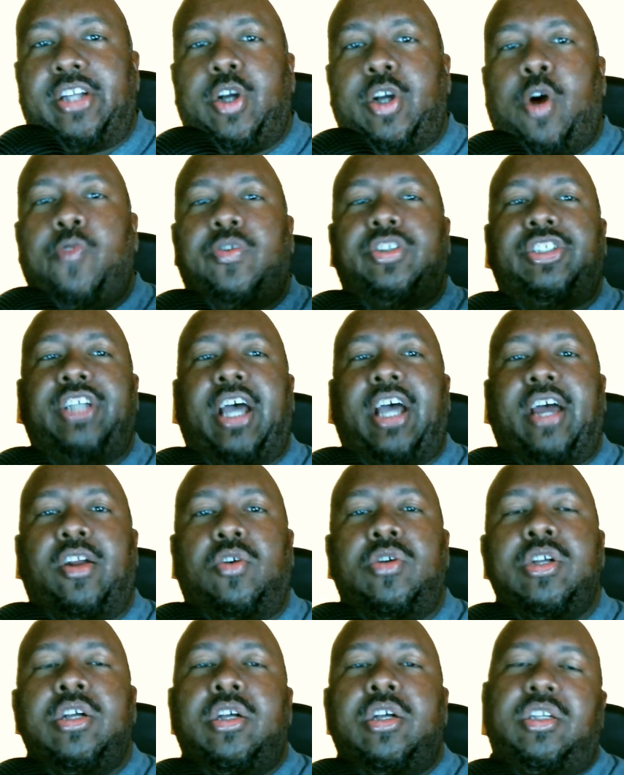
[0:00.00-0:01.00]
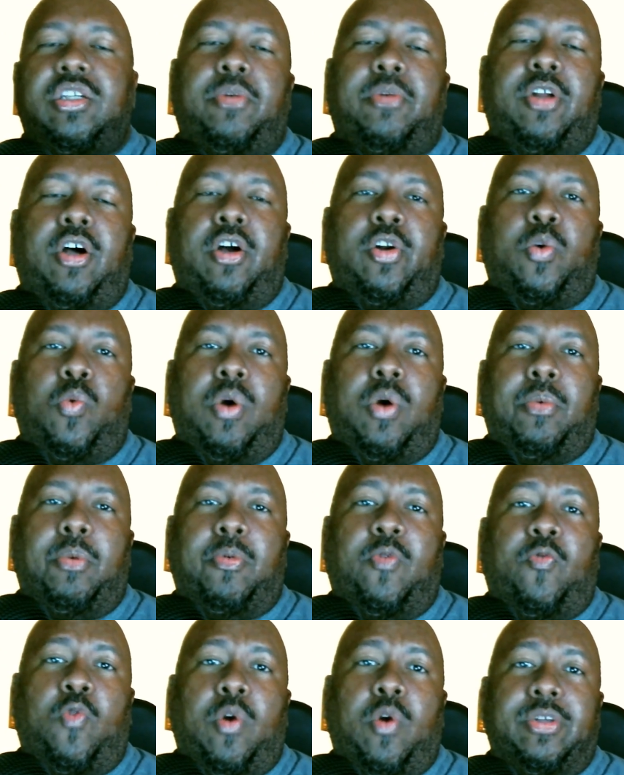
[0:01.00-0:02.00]
and actually overshadow some of the
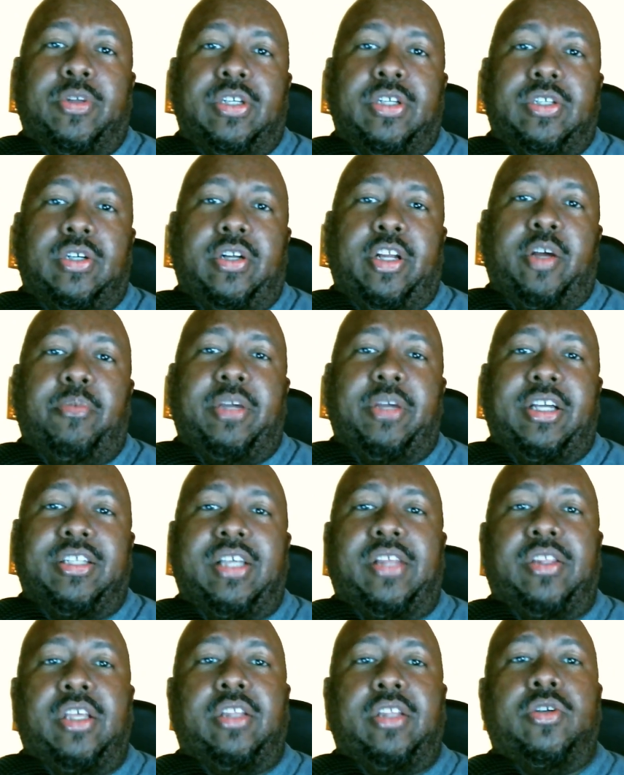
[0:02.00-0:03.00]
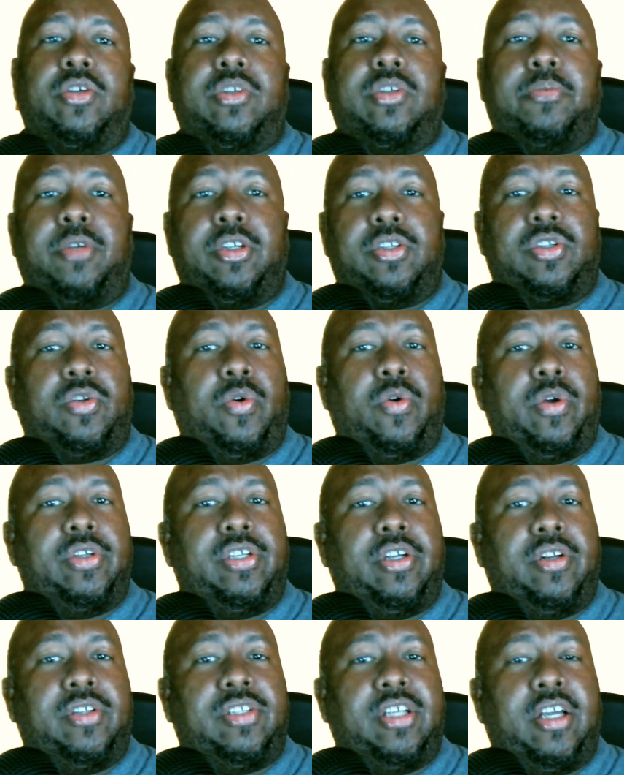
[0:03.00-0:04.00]
underwhelming performances on here, because I think there's some good
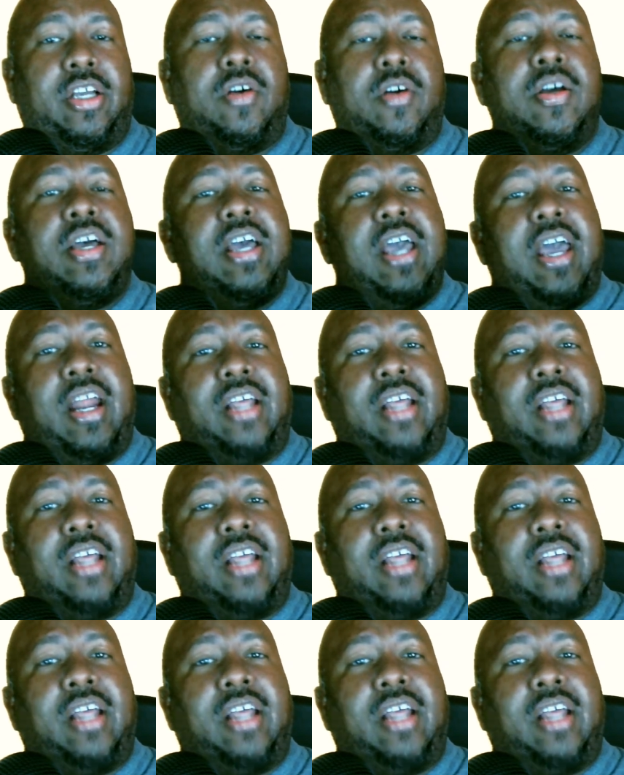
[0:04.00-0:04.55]
stories here to tell.